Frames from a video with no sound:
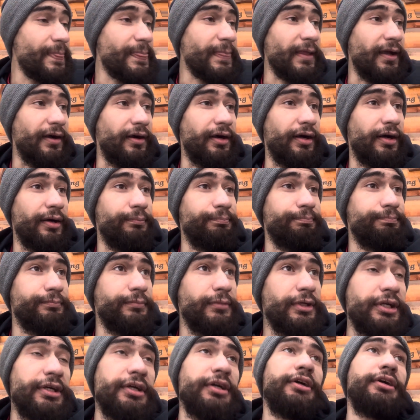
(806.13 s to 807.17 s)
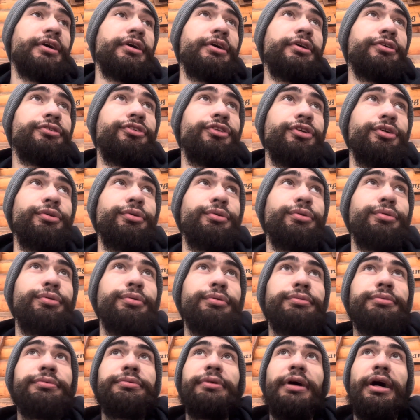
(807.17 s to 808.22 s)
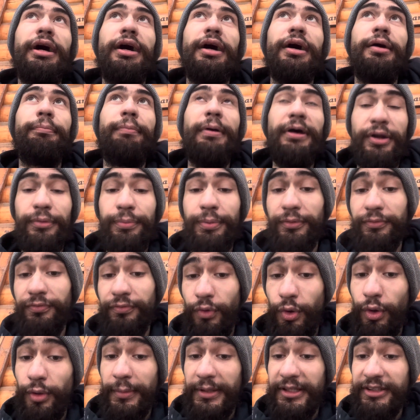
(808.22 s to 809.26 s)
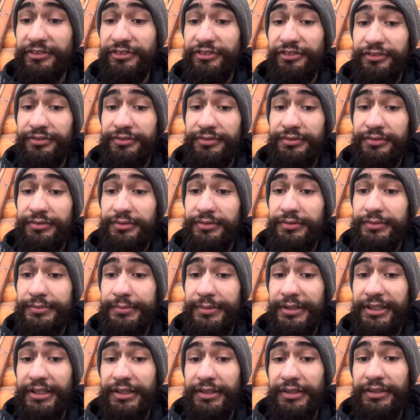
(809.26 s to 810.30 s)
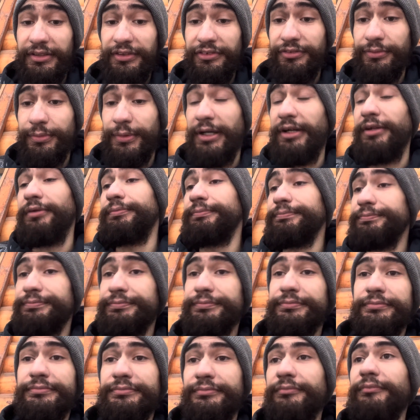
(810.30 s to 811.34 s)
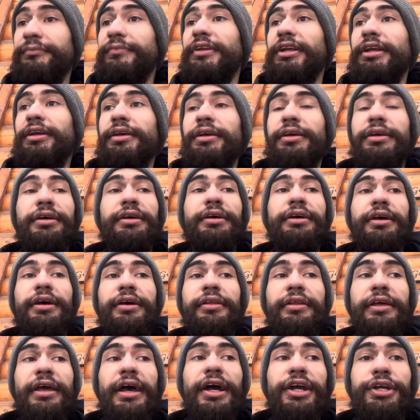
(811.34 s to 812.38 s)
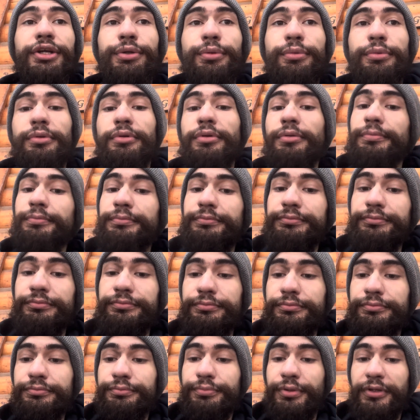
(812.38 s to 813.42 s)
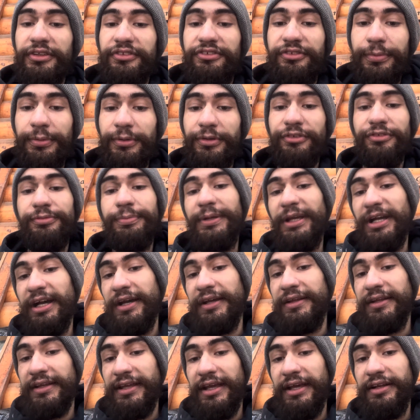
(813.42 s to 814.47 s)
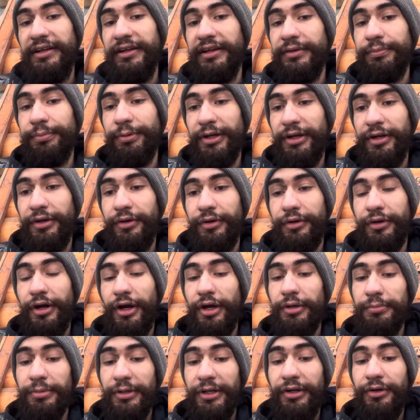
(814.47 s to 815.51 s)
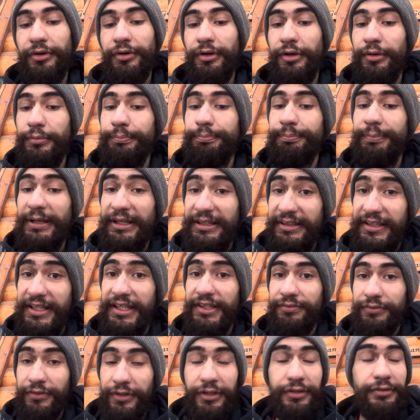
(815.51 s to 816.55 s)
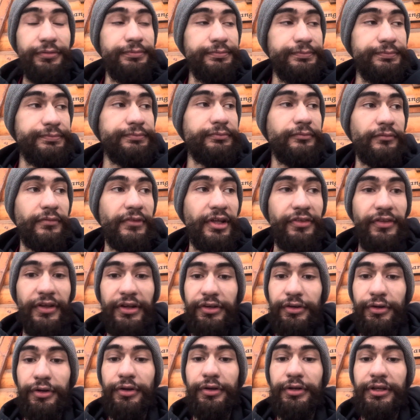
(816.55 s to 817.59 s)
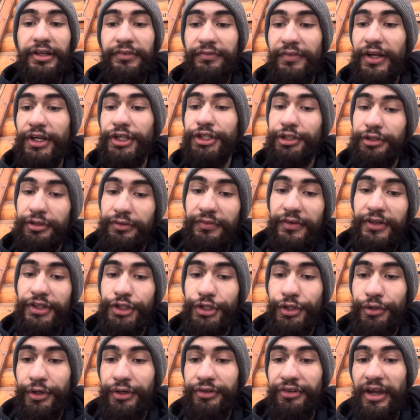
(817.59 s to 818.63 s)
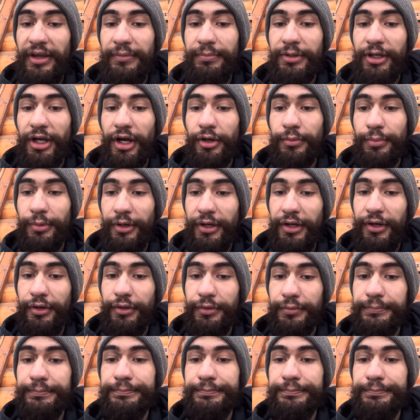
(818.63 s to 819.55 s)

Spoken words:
2, better performance, because, well, the actual principles behind the Kendig Predator carburetor are a bit different than your conventional Venturi type carburetor.